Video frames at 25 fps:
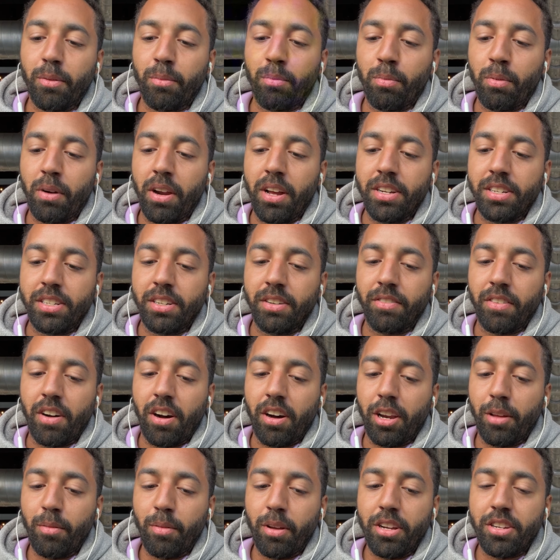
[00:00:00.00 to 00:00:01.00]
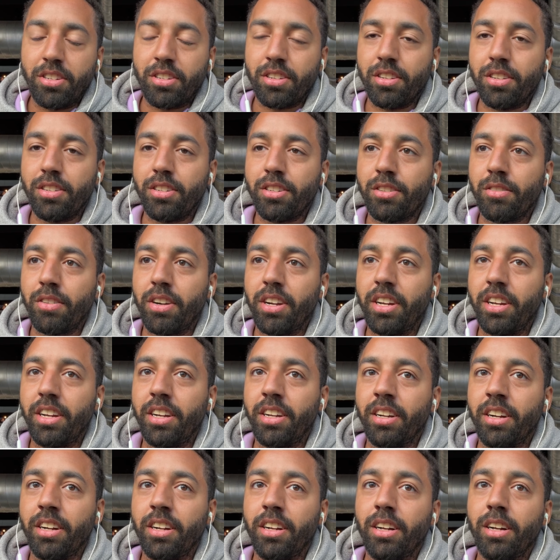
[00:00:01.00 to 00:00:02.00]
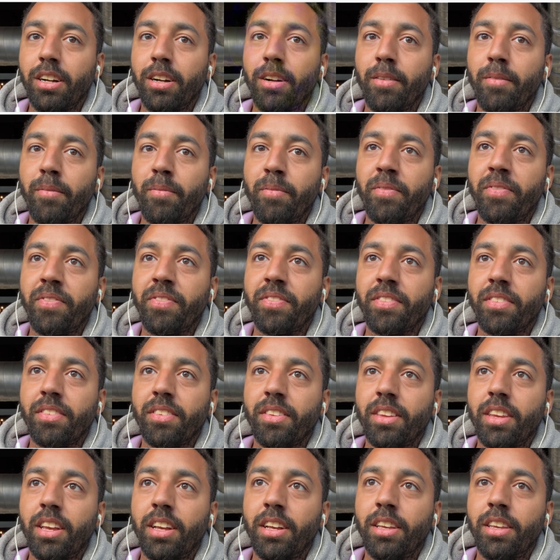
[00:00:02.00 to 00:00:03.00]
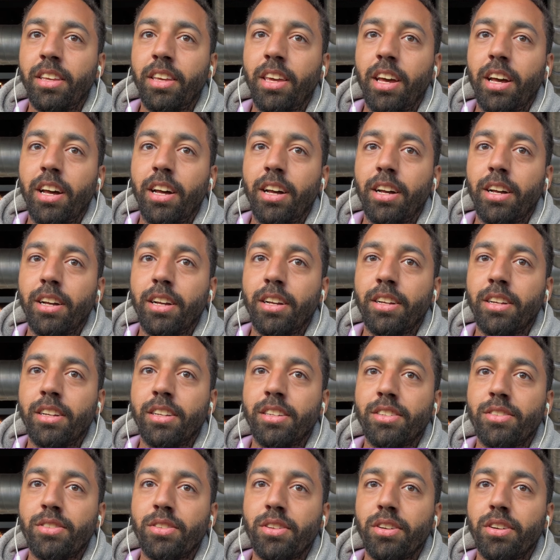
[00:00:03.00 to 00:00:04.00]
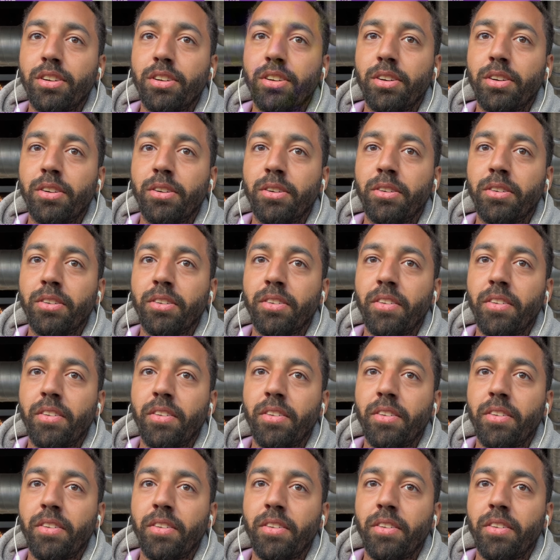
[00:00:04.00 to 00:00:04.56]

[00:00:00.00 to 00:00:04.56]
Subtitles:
branch of automations, right? Yeah, so